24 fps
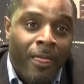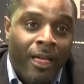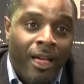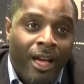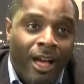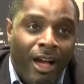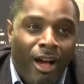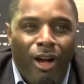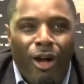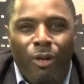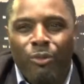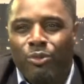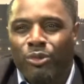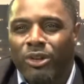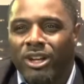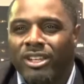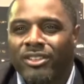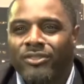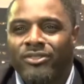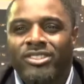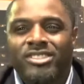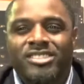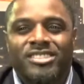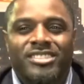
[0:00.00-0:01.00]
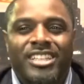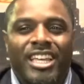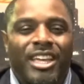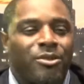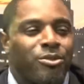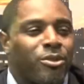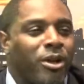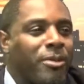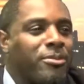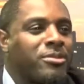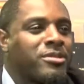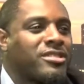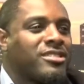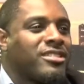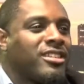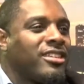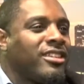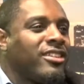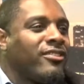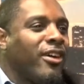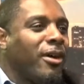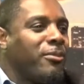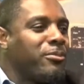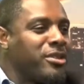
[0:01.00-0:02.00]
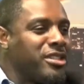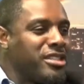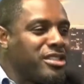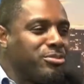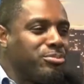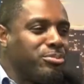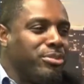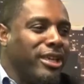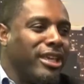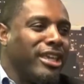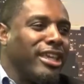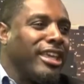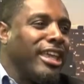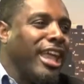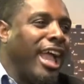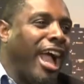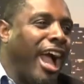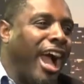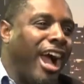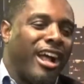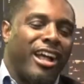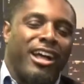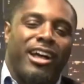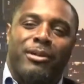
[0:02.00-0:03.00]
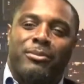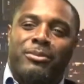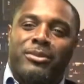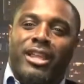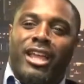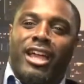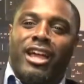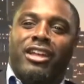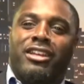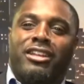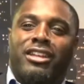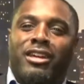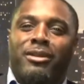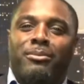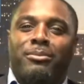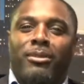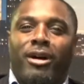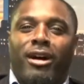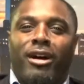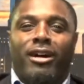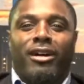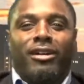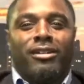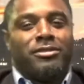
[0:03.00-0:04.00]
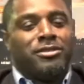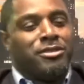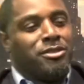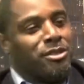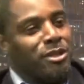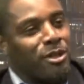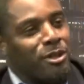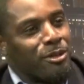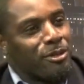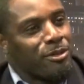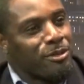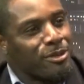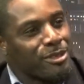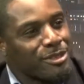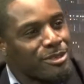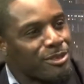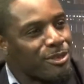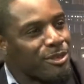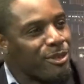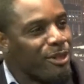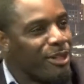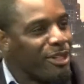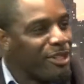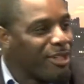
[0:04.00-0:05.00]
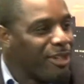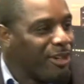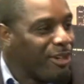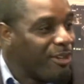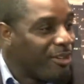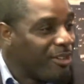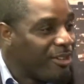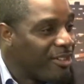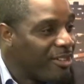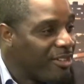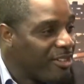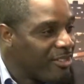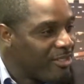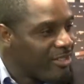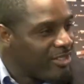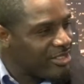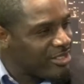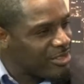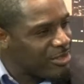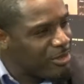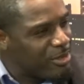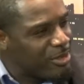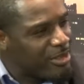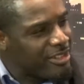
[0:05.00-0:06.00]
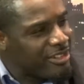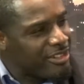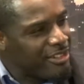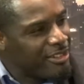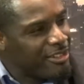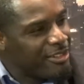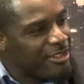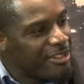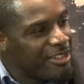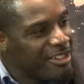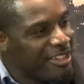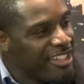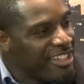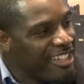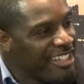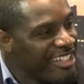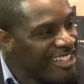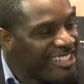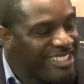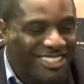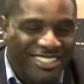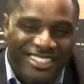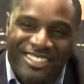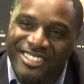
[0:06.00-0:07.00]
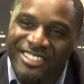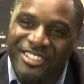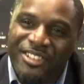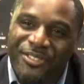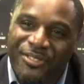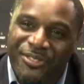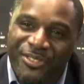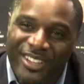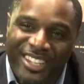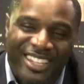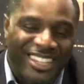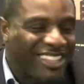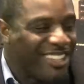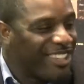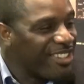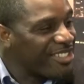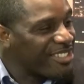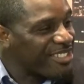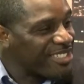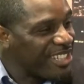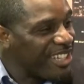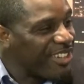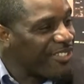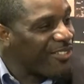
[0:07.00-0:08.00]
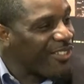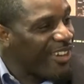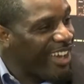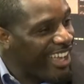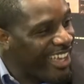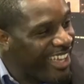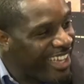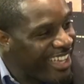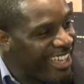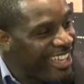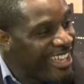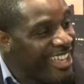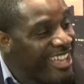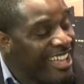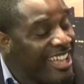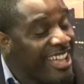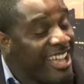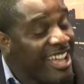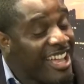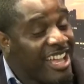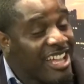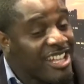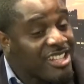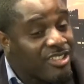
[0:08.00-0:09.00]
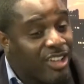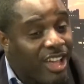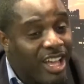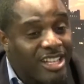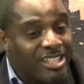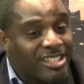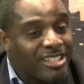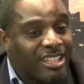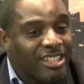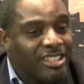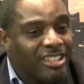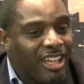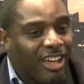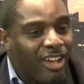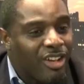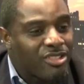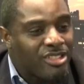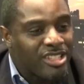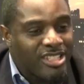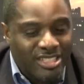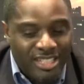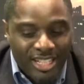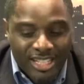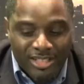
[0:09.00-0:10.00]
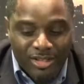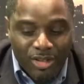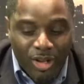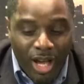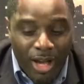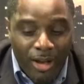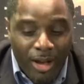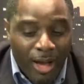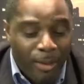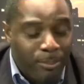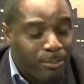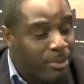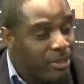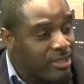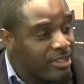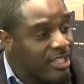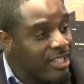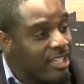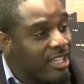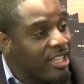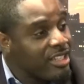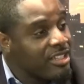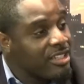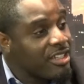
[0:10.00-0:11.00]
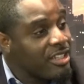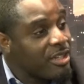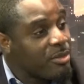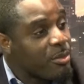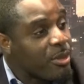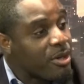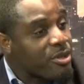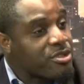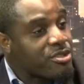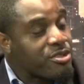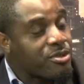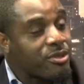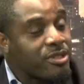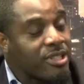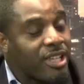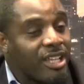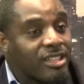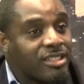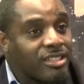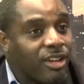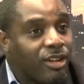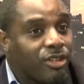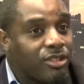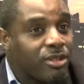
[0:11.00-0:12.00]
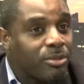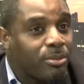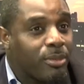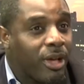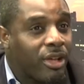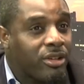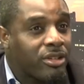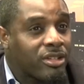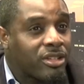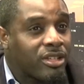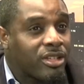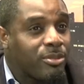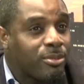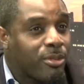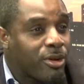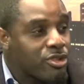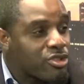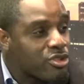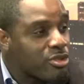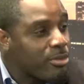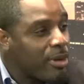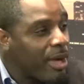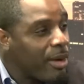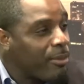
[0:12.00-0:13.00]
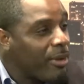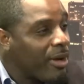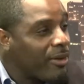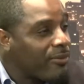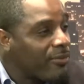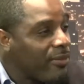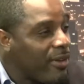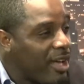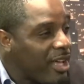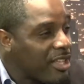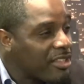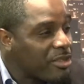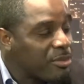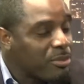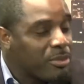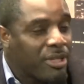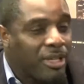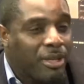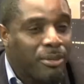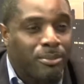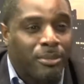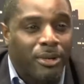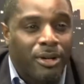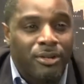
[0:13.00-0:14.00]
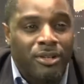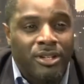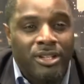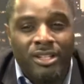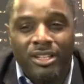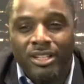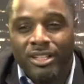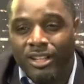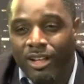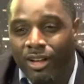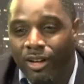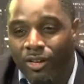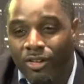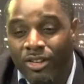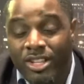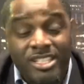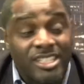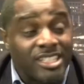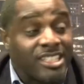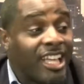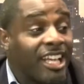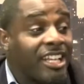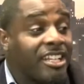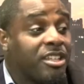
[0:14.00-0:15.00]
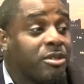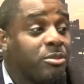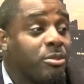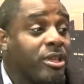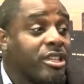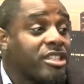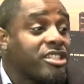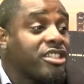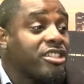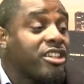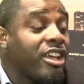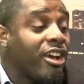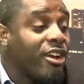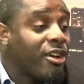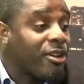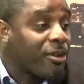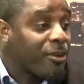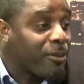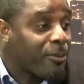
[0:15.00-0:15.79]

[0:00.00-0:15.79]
Oh, I'm running for state representative. I'm this big guy. I come down there, Mom, you know, what's going on? What's going on? You feeling yourself, right? So I said, no. She said, so I put together a commercial, and I talked about in the commercial about my father being murdered and all this, and I didn't mention her.